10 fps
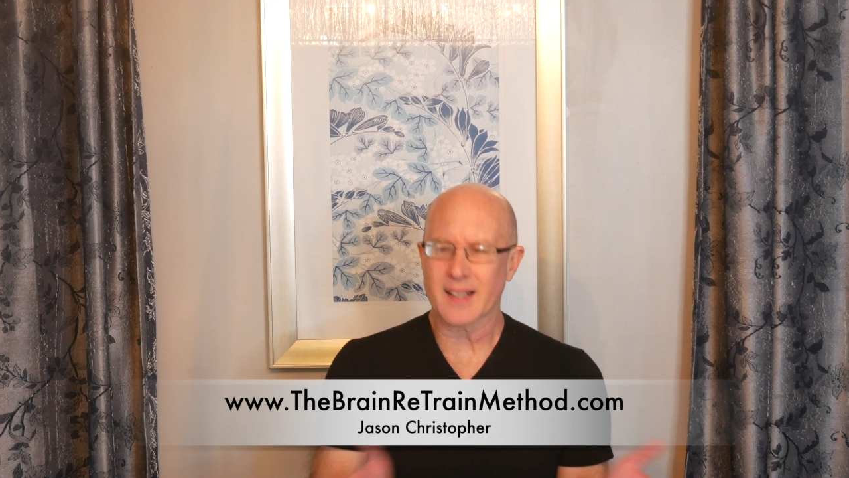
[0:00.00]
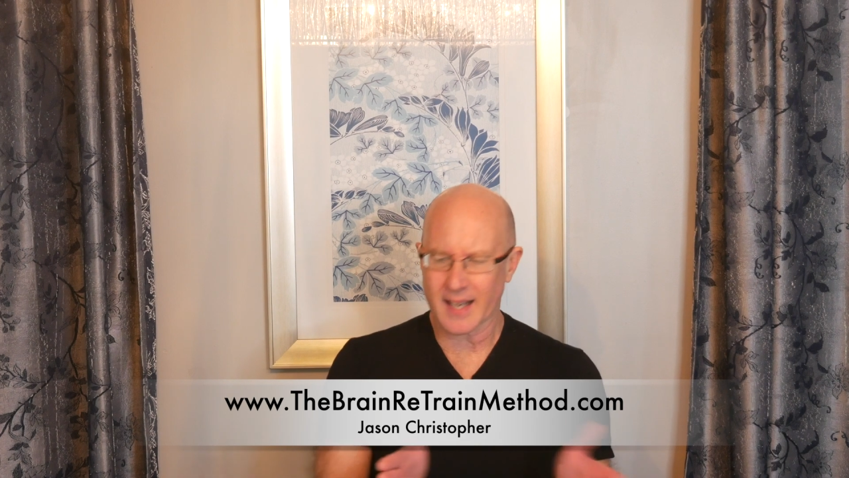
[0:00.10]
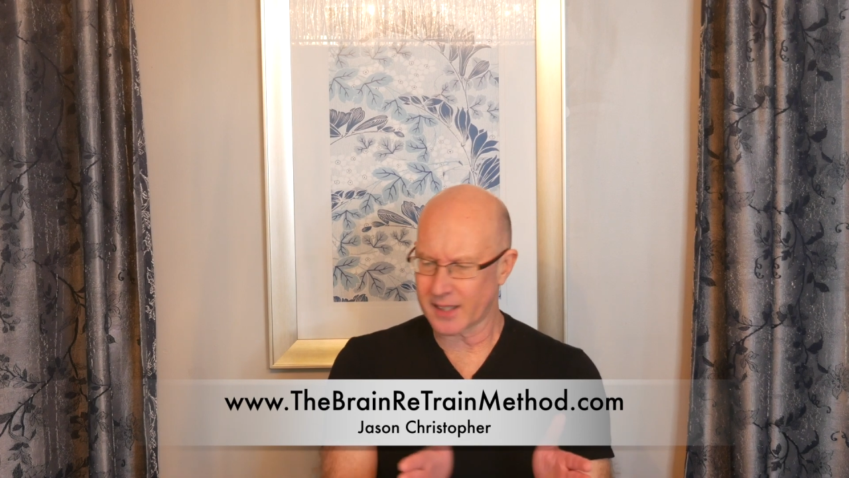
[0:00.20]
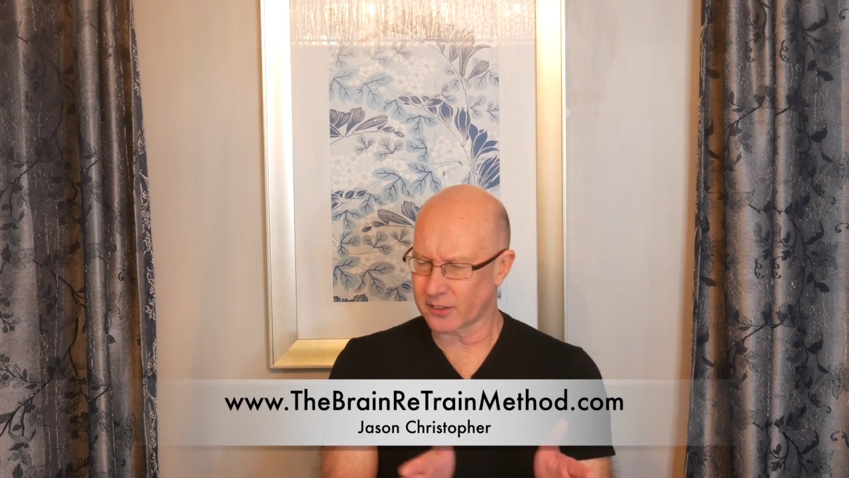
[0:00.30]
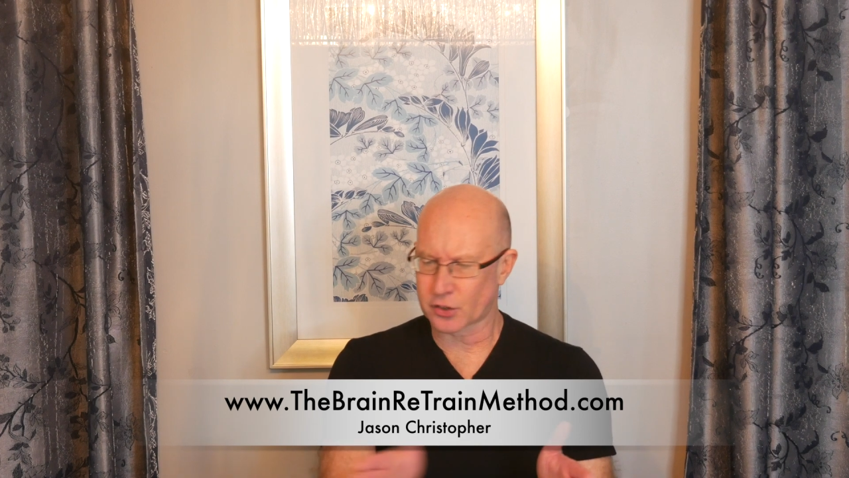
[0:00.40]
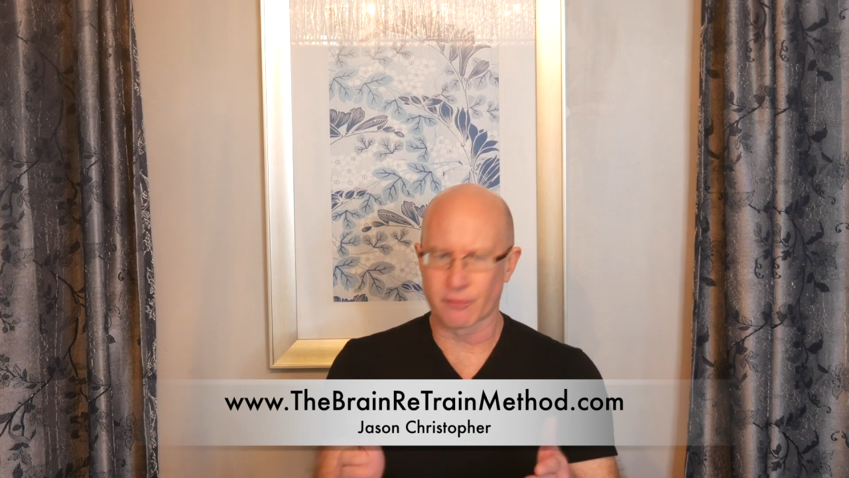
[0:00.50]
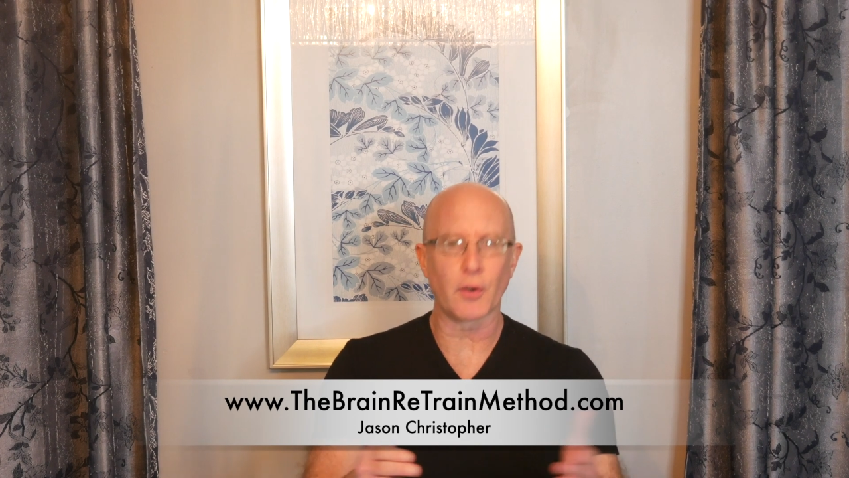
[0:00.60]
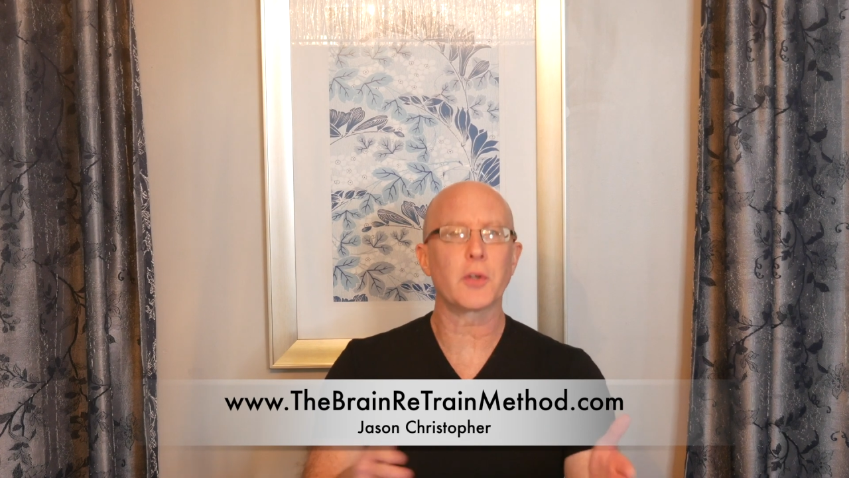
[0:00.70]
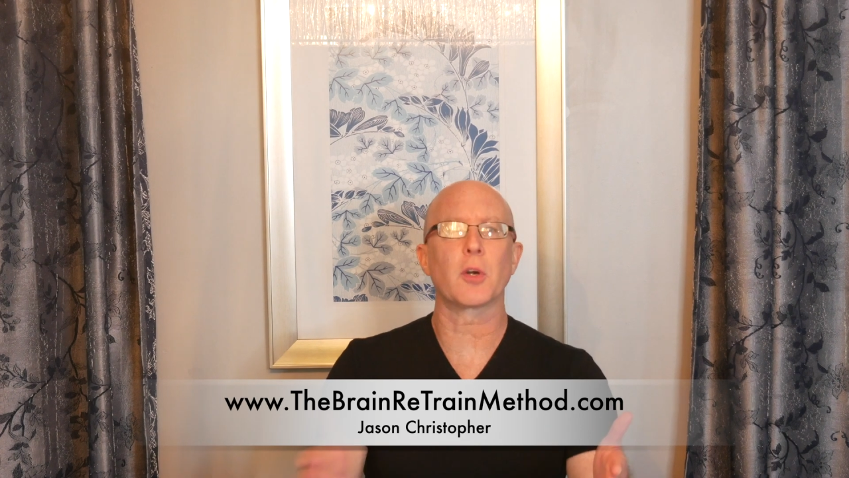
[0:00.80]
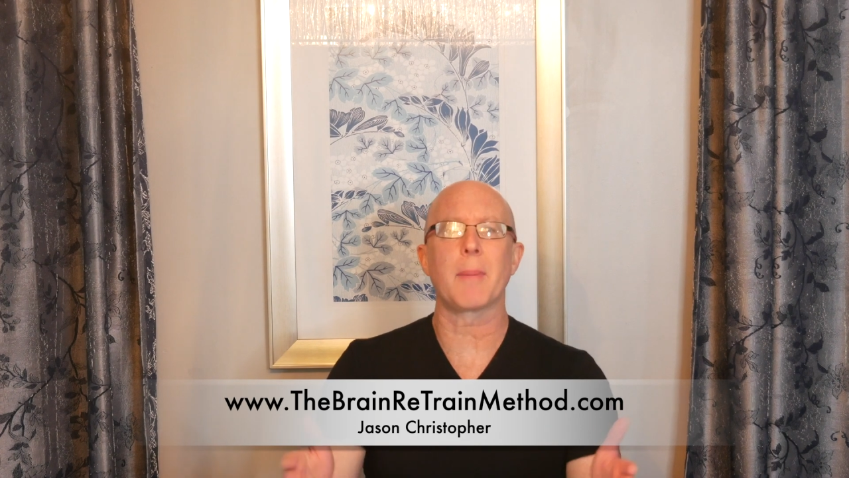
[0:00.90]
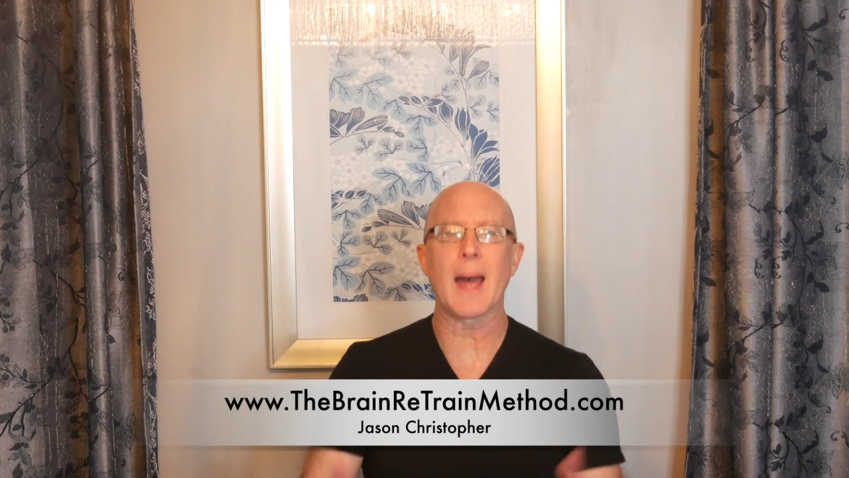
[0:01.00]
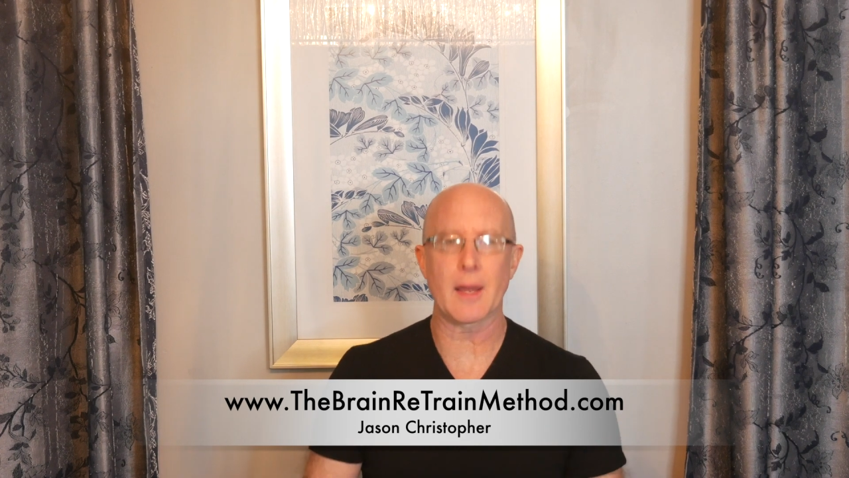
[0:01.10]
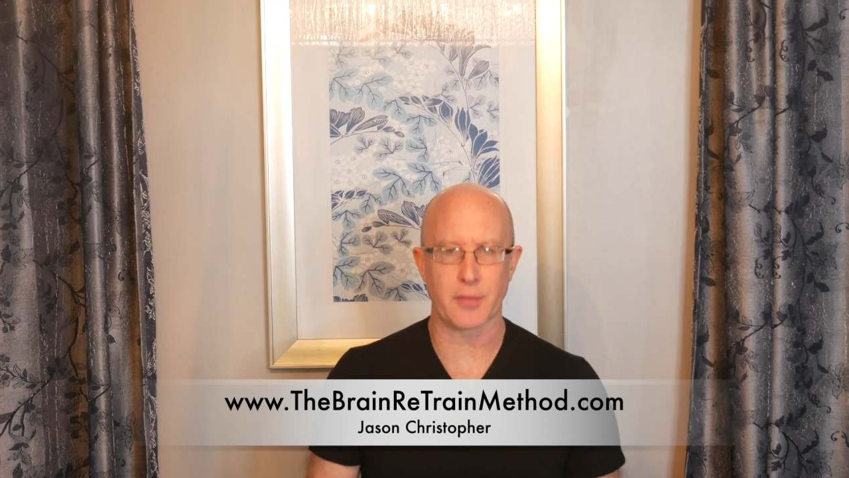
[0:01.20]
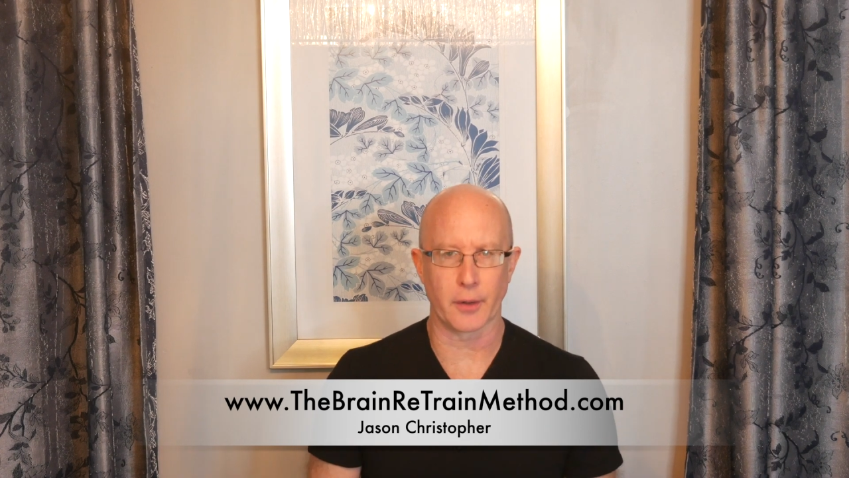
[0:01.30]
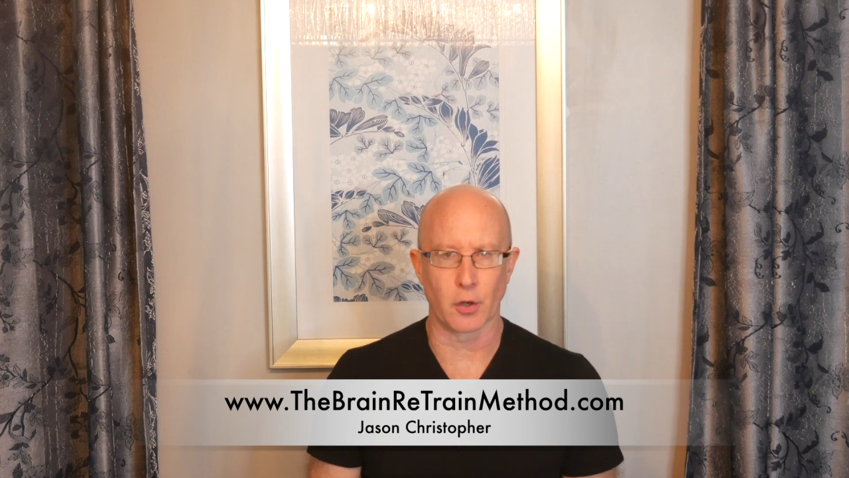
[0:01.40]
kind of divert your
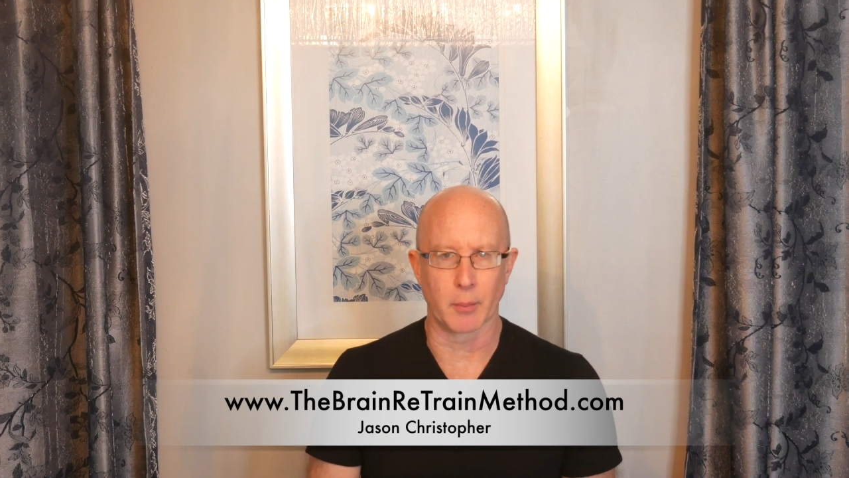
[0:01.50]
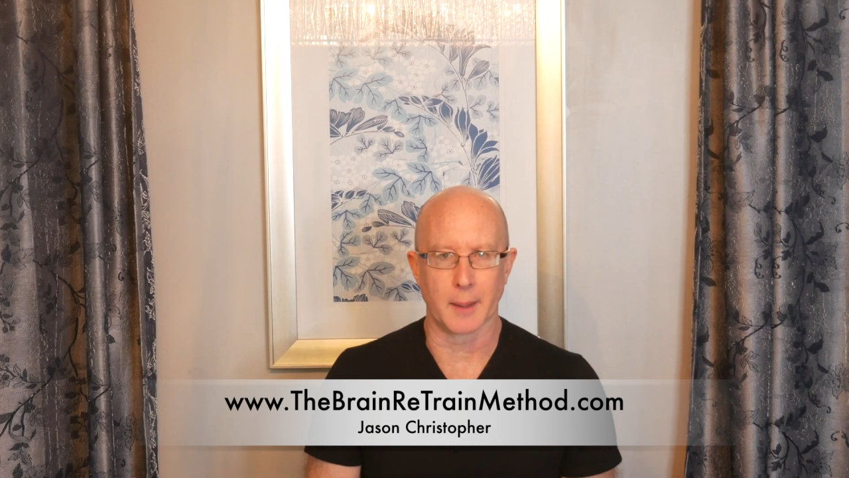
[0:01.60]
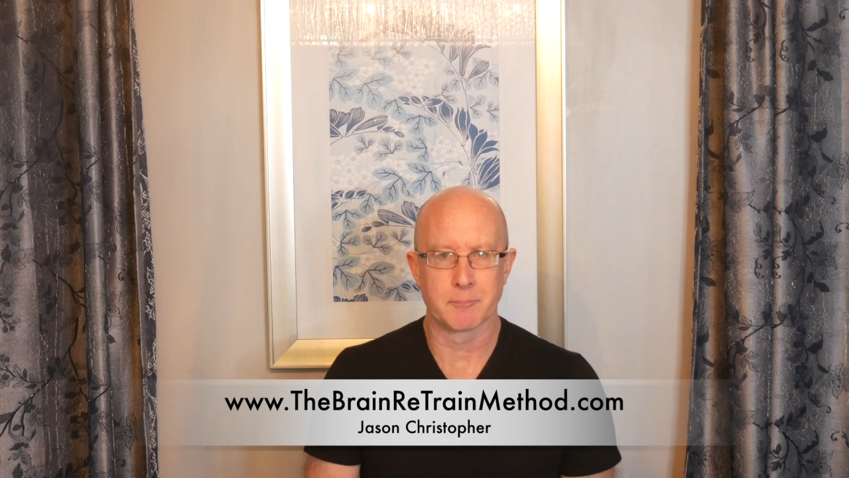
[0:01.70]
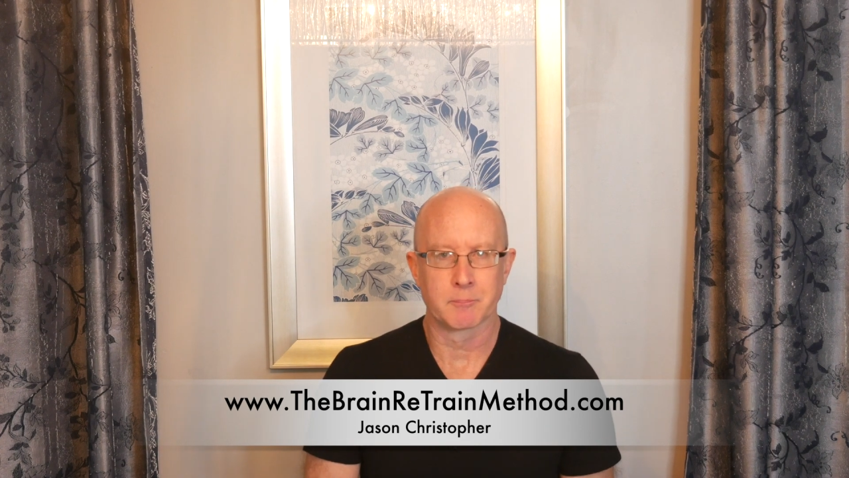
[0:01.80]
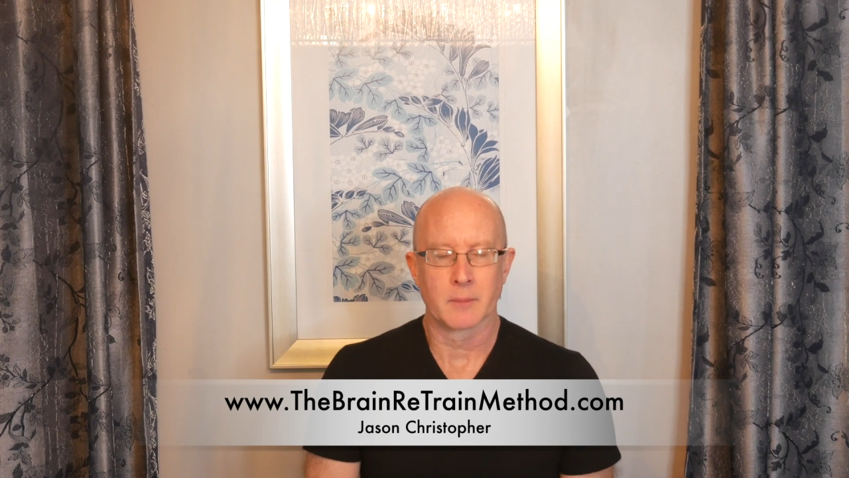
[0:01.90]
path a little bit.